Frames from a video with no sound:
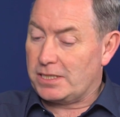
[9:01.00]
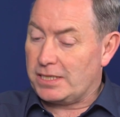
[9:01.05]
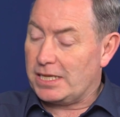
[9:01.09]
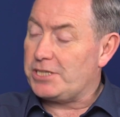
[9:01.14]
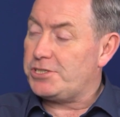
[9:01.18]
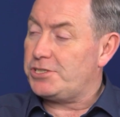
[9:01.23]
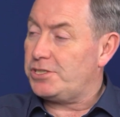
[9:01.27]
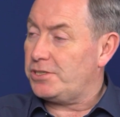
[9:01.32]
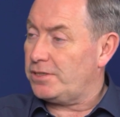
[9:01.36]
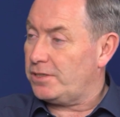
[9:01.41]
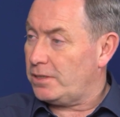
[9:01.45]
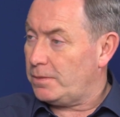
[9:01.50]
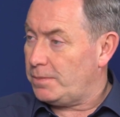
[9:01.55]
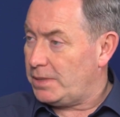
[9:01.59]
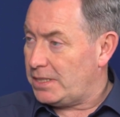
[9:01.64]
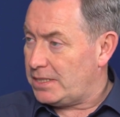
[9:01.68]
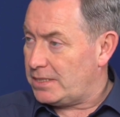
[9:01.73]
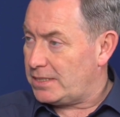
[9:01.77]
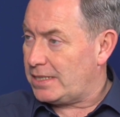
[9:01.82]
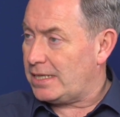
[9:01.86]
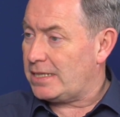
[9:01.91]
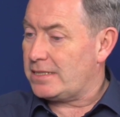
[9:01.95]
the nature of the
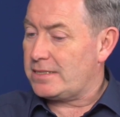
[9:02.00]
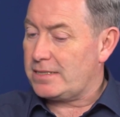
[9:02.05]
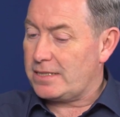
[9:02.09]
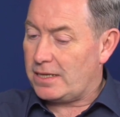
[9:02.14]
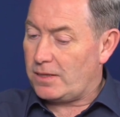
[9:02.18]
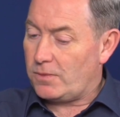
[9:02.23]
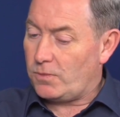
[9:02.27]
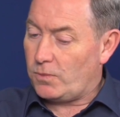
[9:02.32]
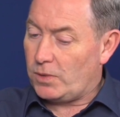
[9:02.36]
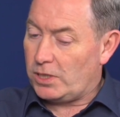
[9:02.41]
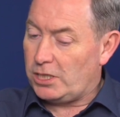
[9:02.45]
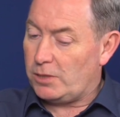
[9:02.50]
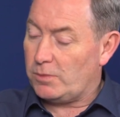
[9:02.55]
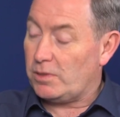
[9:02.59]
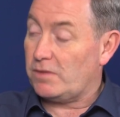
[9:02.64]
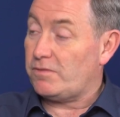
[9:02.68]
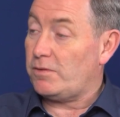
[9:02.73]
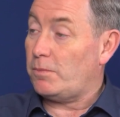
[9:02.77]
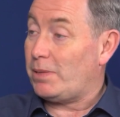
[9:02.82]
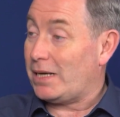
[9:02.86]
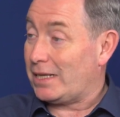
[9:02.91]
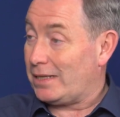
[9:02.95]
beast is that when you
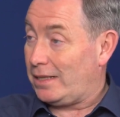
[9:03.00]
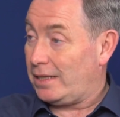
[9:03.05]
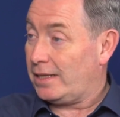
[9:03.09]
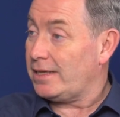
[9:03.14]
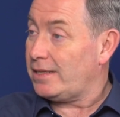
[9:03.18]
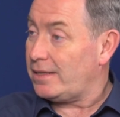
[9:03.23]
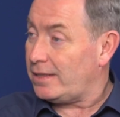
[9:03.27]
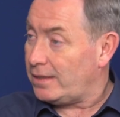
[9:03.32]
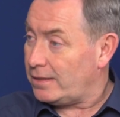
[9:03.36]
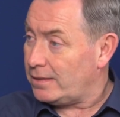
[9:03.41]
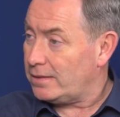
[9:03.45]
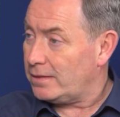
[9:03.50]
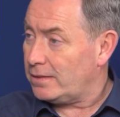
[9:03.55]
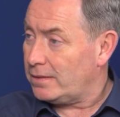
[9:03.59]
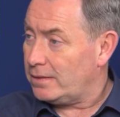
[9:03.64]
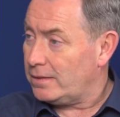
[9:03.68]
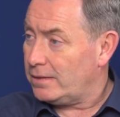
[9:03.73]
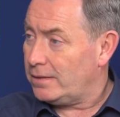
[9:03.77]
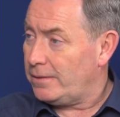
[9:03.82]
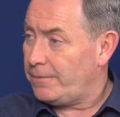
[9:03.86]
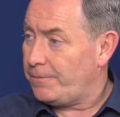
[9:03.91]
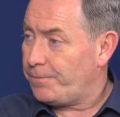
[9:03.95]
have a bad leak,
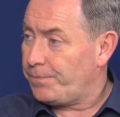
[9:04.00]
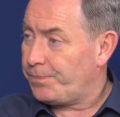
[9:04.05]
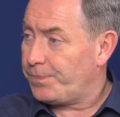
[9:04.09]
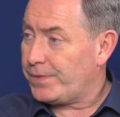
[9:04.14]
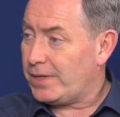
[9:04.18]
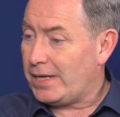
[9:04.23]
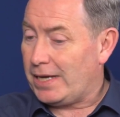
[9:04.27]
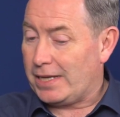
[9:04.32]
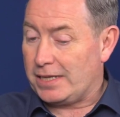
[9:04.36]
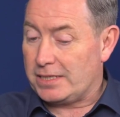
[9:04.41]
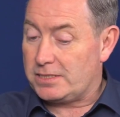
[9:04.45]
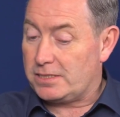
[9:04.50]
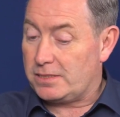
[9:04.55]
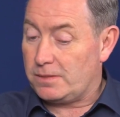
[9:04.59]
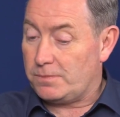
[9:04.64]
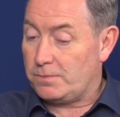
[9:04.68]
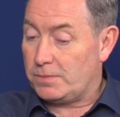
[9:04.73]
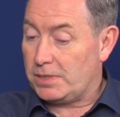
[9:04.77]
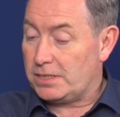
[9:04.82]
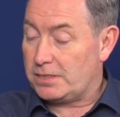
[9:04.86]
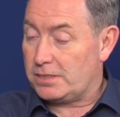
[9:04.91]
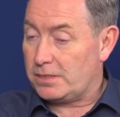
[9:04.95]
and it's
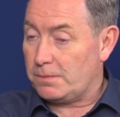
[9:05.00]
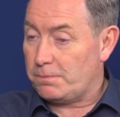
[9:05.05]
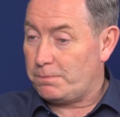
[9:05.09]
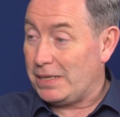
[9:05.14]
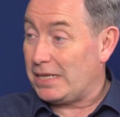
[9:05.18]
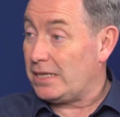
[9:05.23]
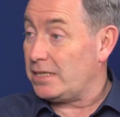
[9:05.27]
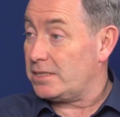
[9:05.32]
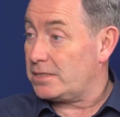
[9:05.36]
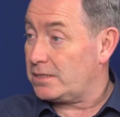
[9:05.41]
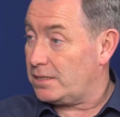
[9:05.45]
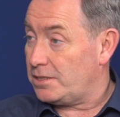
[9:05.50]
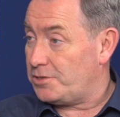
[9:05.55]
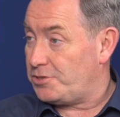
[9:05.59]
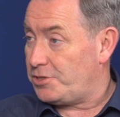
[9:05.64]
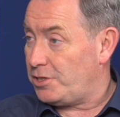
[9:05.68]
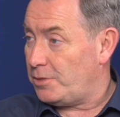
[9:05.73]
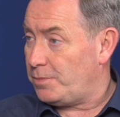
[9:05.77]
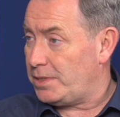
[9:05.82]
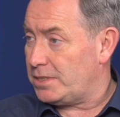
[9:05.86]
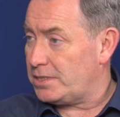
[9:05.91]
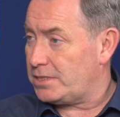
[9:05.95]
the biggest
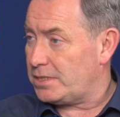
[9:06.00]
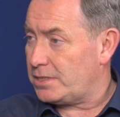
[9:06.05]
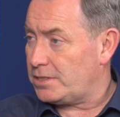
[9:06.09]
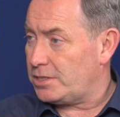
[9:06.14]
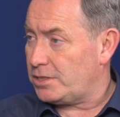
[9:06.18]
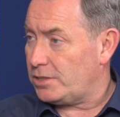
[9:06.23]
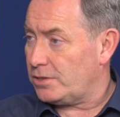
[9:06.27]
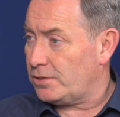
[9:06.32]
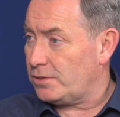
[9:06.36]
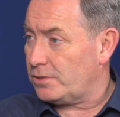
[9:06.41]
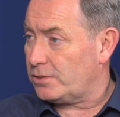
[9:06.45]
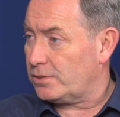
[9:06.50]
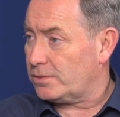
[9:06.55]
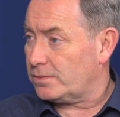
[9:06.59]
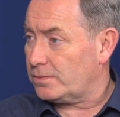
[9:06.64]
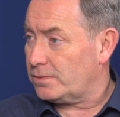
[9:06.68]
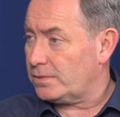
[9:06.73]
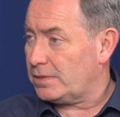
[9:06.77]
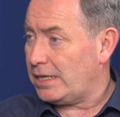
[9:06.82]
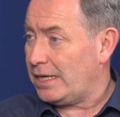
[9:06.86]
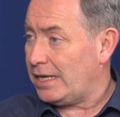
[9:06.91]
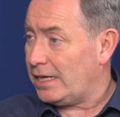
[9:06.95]
contributor to your
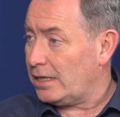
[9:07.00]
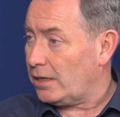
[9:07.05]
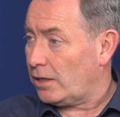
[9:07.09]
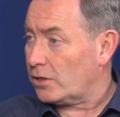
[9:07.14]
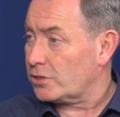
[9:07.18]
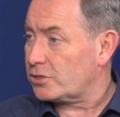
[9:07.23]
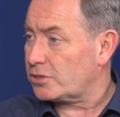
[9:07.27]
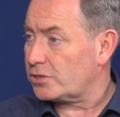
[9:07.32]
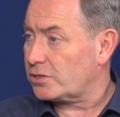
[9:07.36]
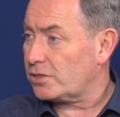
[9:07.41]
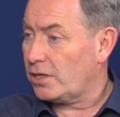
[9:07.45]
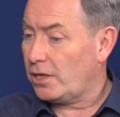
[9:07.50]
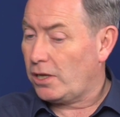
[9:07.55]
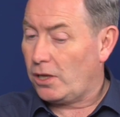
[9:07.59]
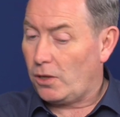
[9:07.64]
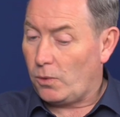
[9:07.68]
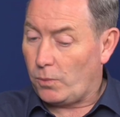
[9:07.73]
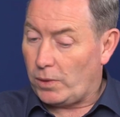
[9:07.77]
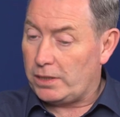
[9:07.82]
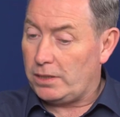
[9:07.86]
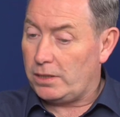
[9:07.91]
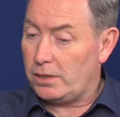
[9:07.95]
air loss,
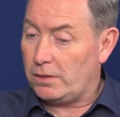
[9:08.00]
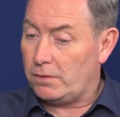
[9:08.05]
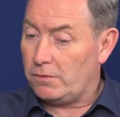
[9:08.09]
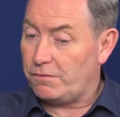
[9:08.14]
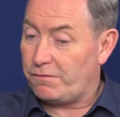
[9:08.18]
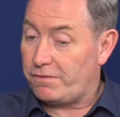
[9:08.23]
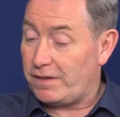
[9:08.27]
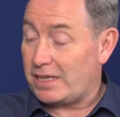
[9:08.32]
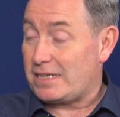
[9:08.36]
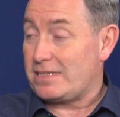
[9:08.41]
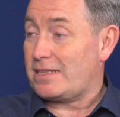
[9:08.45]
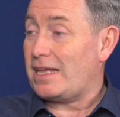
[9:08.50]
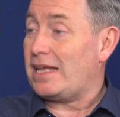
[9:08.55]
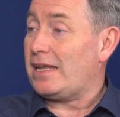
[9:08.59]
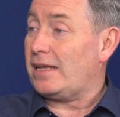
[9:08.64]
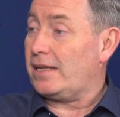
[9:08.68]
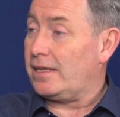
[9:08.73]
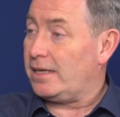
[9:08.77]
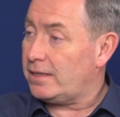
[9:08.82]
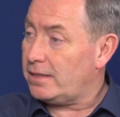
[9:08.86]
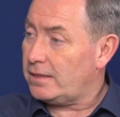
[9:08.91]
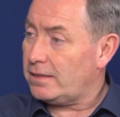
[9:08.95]
when you fix
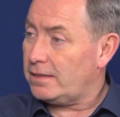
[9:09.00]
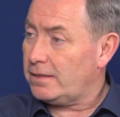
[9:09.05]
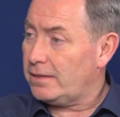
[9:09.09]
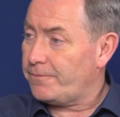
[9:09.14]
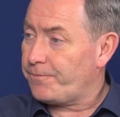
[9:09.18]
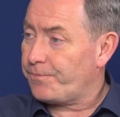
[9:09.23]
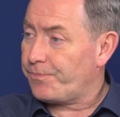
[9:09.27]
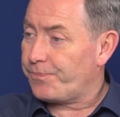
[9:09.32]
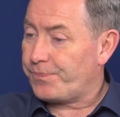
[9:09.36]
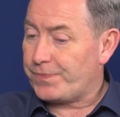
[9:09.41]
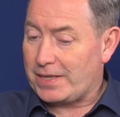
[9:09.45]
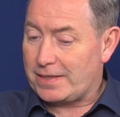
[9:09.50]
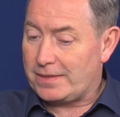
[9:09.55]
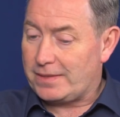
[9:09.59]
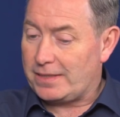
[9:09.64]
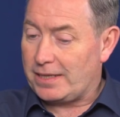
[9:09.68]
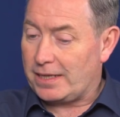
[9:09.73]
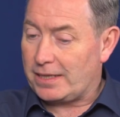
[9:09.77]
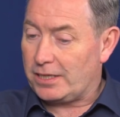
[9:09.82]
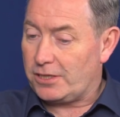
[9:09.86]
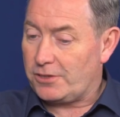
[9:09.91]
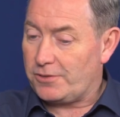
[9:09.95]
that leak, that
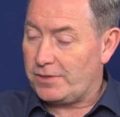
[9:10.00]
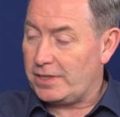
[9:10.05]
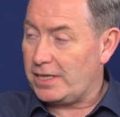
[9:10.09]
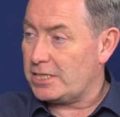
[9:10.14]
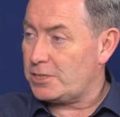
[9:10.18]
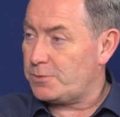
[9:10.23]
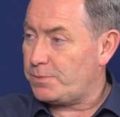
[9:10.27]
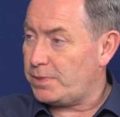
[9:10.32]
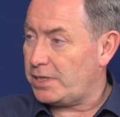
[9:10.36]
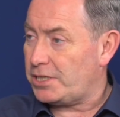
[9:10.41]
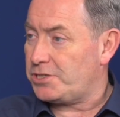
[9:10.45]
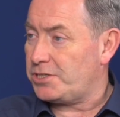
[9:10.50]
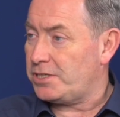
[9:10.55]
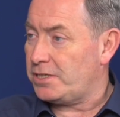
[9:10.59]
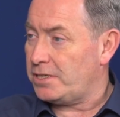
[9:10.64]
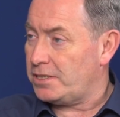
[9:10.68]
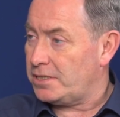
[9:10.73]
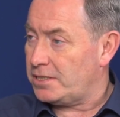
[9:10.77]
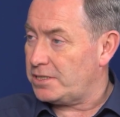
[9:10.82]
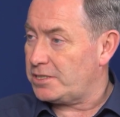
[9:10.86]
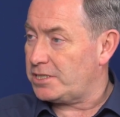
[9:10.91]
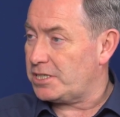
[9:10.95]
then creates pressure
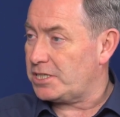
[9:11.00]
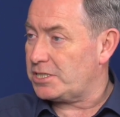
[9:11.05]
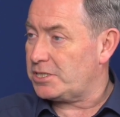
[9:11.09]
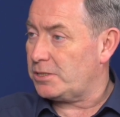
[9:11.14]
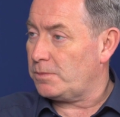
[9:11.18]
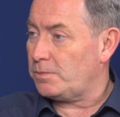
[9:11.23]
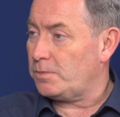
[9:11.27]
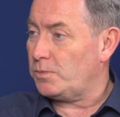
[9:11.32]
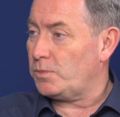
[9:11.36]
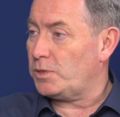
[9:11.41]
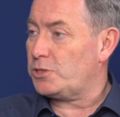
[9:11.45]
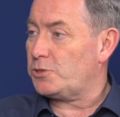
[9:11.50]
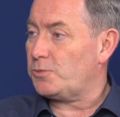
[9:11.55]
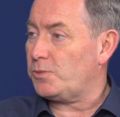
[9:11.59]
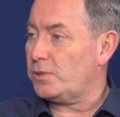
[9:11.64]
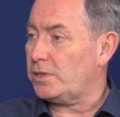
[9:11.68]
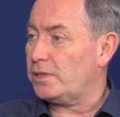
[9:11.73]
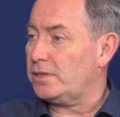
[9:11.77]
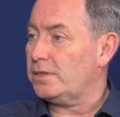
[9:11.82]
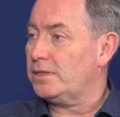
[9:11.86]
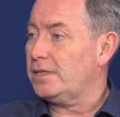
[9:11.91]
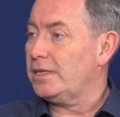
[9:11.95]
in the system, which
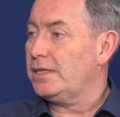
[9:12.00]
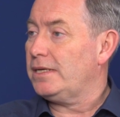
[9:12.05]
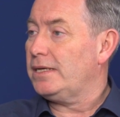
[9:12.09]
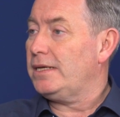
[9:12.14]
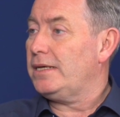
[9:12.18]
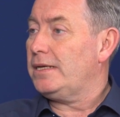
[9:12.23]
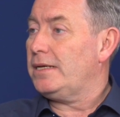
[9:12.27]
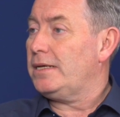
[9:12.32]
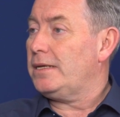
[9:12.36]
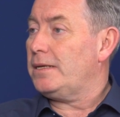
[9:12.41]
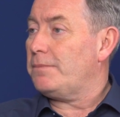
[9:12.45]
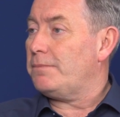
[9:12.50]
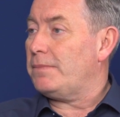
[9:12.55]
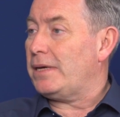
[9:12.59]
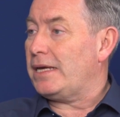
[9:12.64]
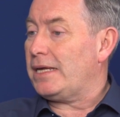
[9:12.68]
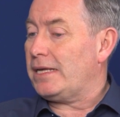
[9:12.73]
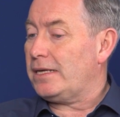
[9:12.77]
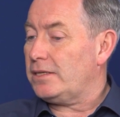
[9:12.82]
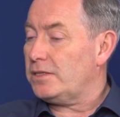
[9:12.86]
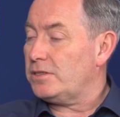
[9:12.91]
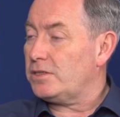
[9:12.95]
will
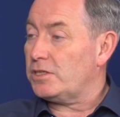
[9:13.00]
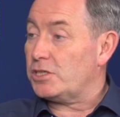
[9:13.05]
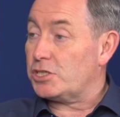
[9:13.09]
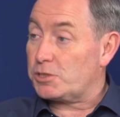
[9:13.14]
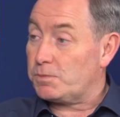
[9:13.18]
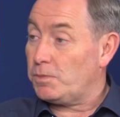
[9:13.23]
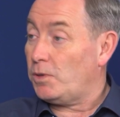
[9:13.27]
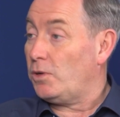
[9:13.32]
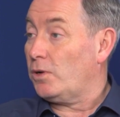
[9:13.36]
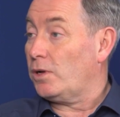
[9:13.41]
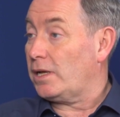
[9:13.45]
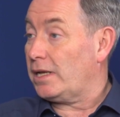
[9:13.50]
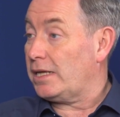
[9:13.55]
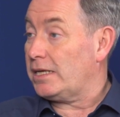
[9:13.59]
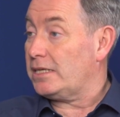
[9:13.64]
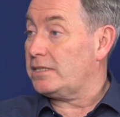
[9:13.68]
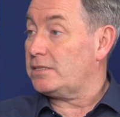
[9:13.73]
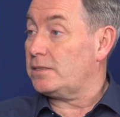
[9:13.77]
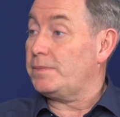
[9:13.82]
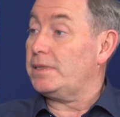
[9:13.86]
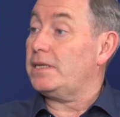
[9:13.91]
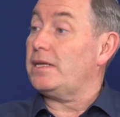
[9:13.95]
make the smaller
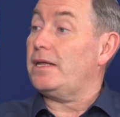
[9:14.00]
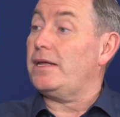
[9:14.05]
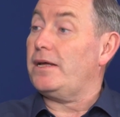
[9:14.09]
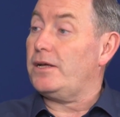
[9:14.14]
leaks a bit